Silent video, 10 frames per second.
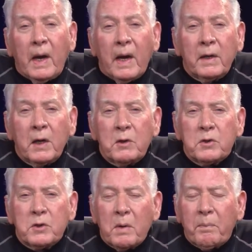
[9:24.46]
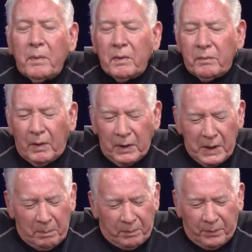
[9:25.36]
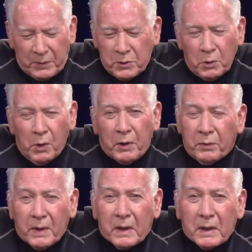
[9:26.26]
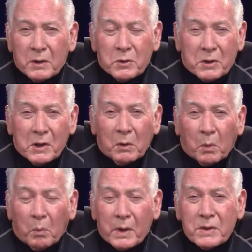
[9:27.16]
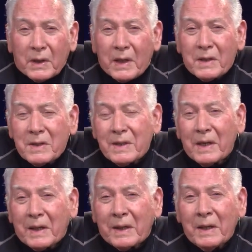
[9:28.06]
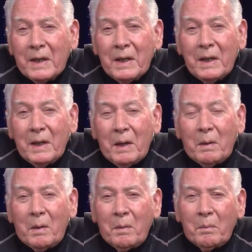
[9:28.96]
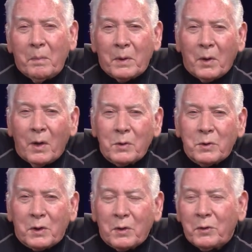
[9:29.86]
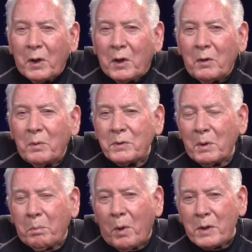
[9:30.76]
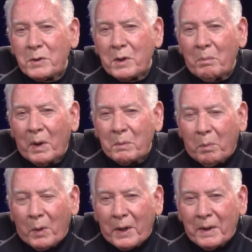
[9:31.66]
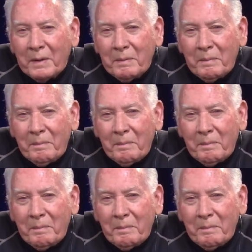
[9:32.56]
and he leaped for joy, thinking his steel would once again sing, but all she could think of was the price he might bring.